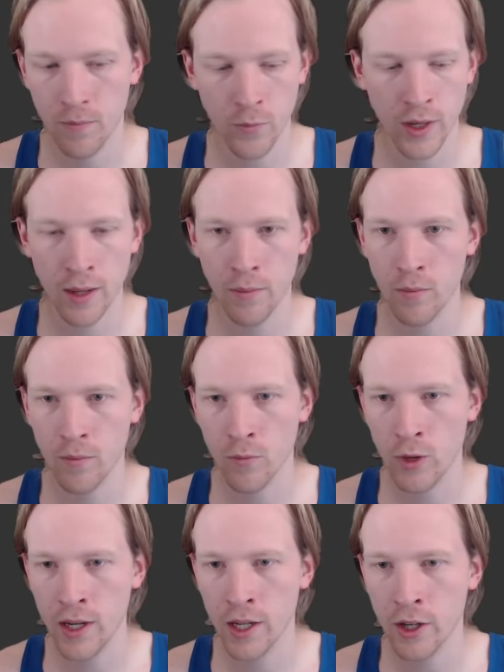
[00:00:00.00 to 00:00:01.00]
when I'm
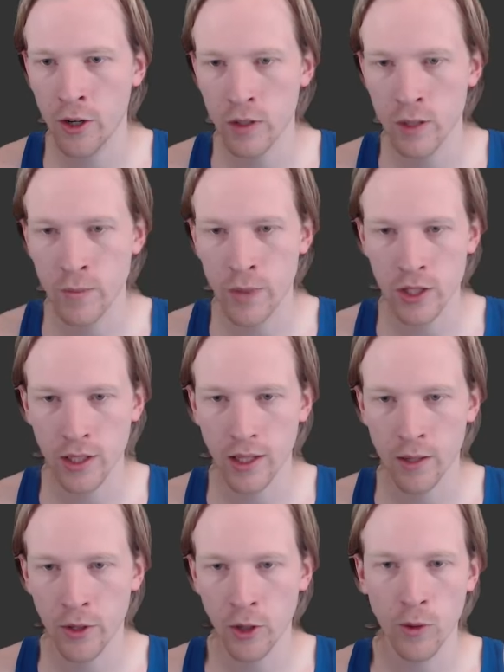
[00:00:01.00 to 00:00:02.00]
writing code, especially
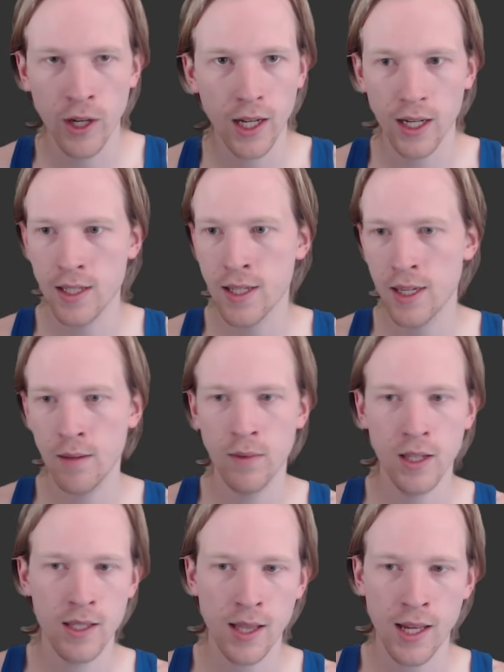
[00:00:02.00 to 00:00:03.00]
like when you're working on a team,
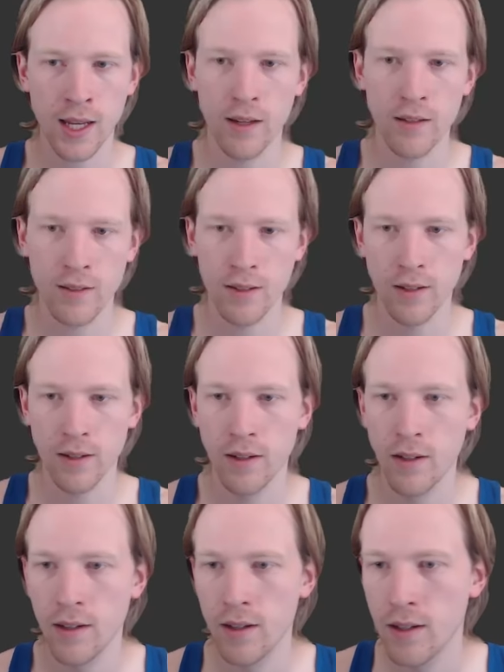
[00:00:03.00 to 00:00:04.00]
it's a lot nicer
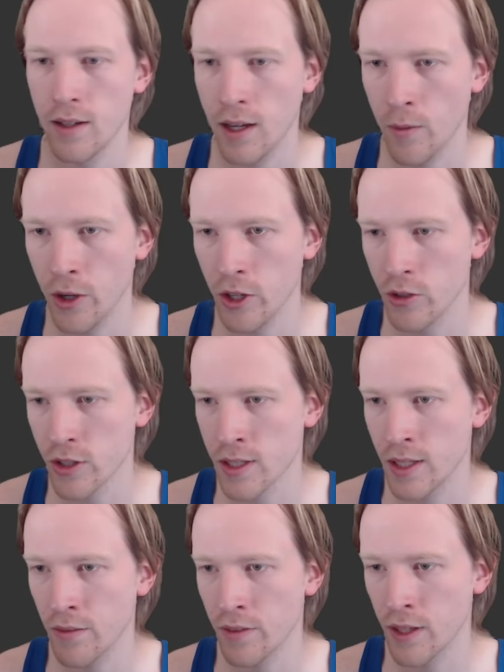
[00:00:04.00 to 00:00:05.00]
when you
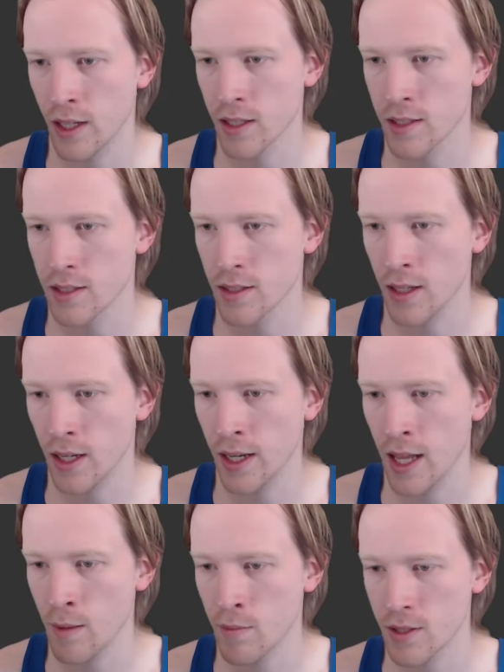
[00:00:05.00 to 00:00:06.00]
just give things
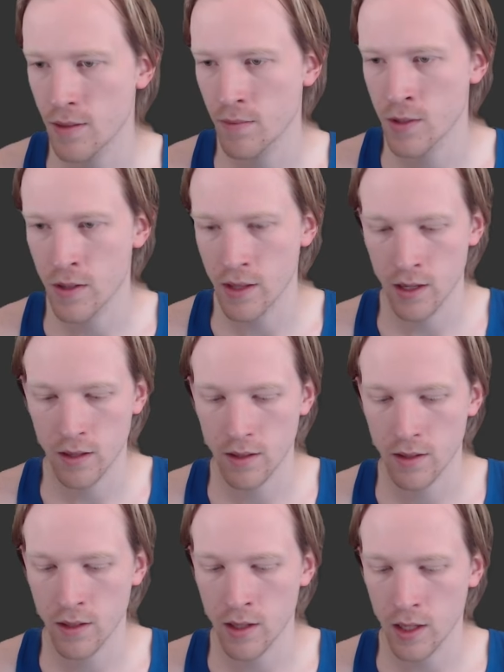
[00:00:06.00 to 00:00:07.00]
names so that
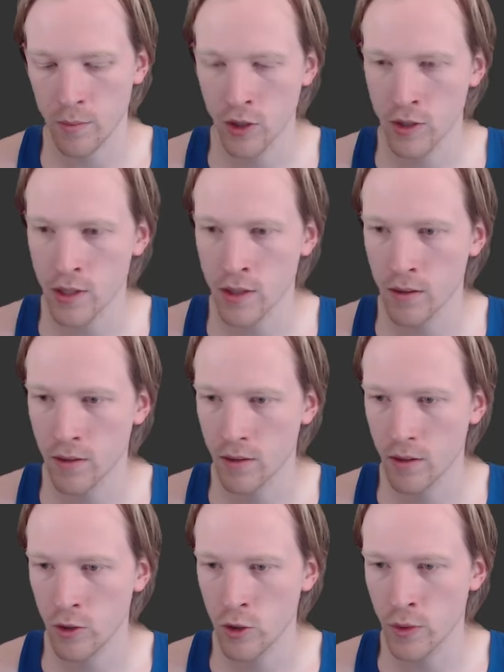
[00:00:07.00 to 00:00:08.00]
the person
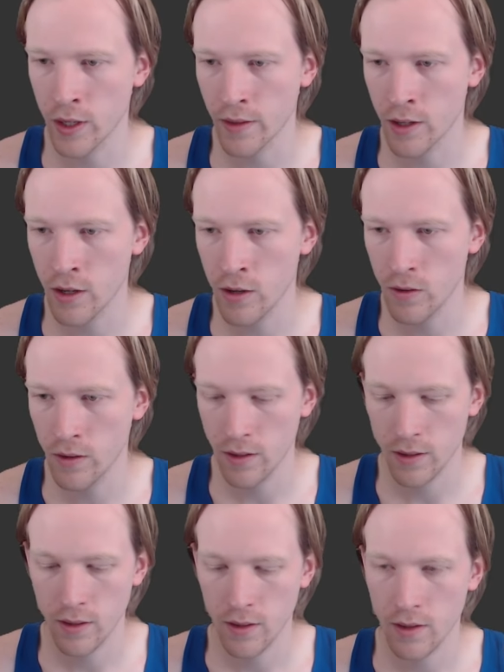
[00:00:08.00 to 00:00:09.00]
who's reading the code
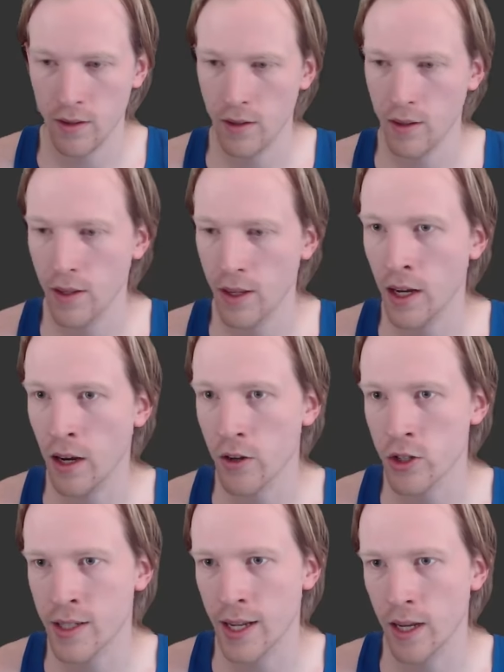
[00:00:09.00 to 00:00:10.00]
can
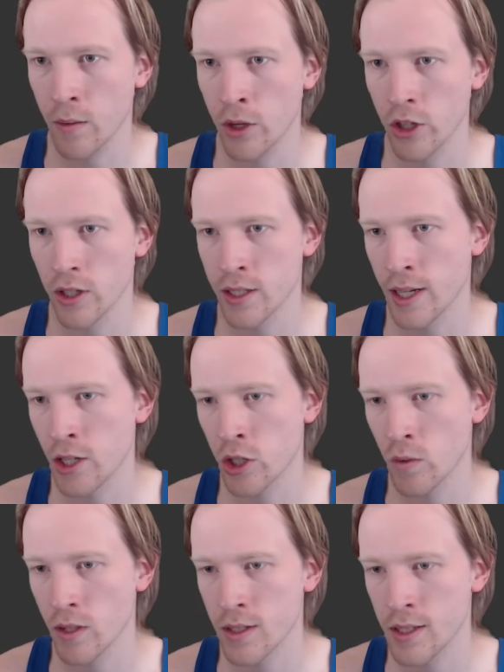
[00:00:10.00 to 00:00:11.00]
understand what your
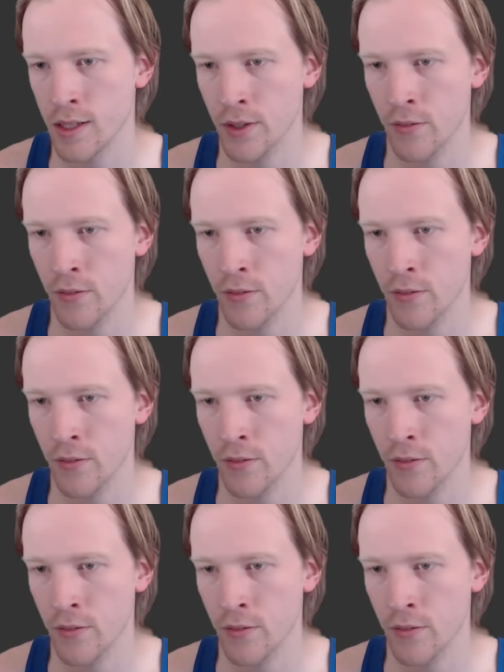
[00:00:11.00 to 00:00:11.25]
intention was. Even